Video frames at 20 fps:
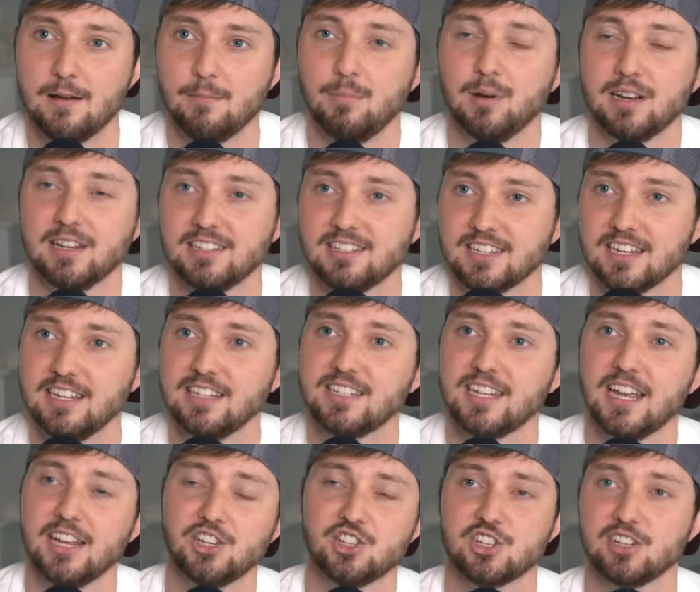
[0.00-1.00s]
but it's
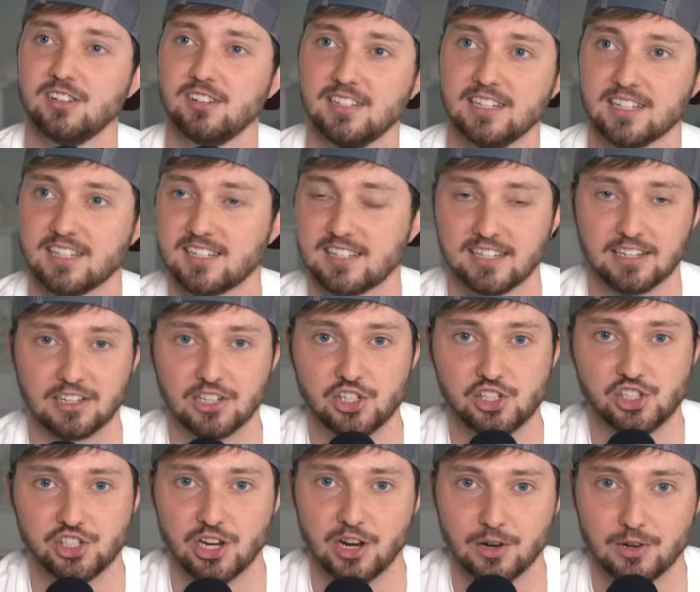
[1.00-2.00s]
intentionally a silly
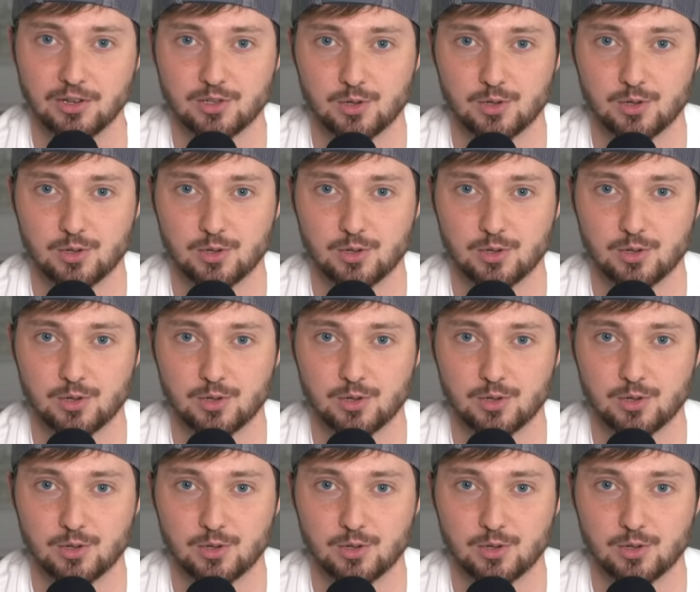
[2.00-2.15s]
show.